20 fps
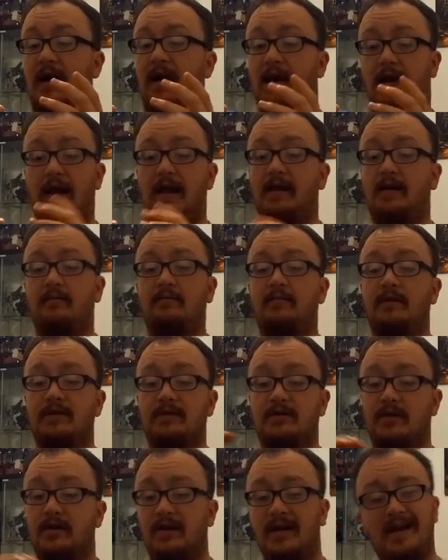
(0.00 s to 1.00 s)
I like him.
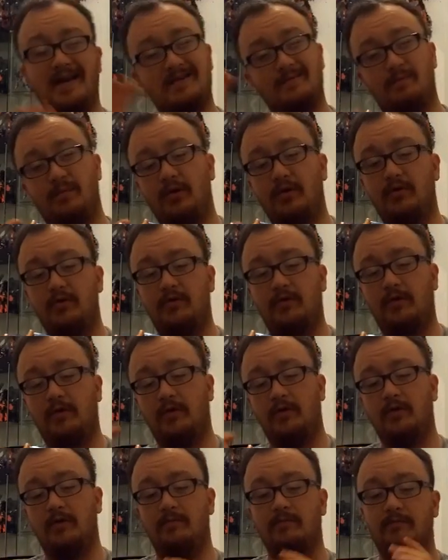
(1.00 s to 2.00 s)
He's got a nice blue
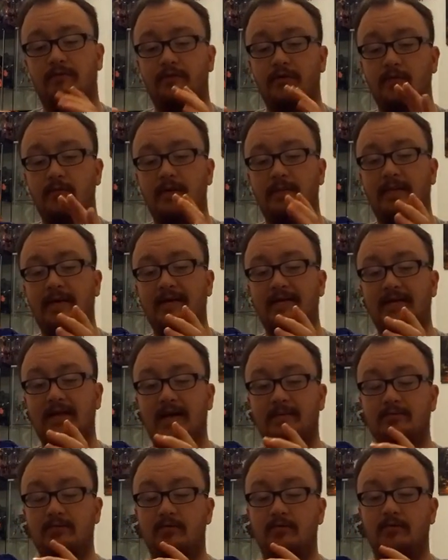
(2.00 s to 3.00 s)
to him, a few wee paint
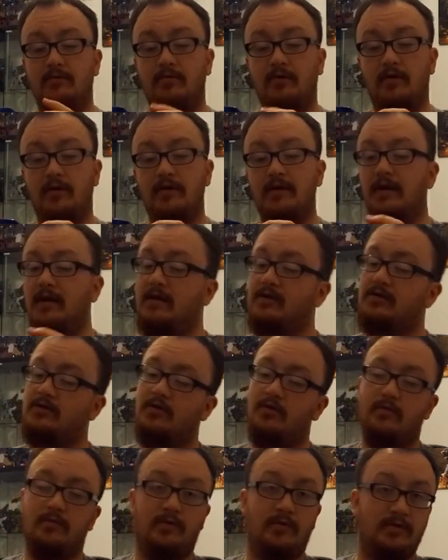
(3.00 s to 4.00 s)
apps going around, a nice
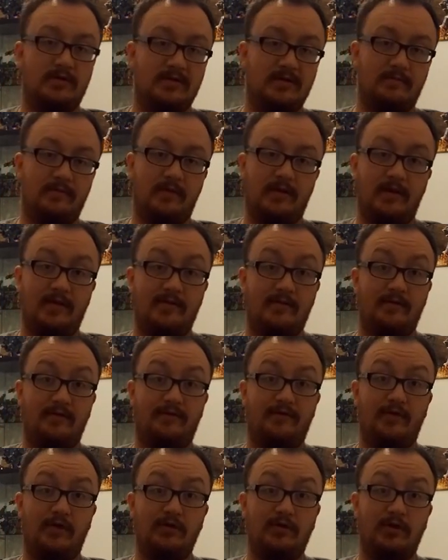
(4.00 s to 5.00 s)
Autobot symbol there in
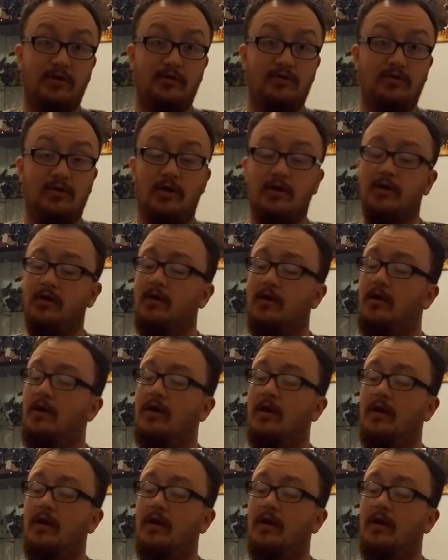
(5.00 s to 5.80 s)
the front of the truck.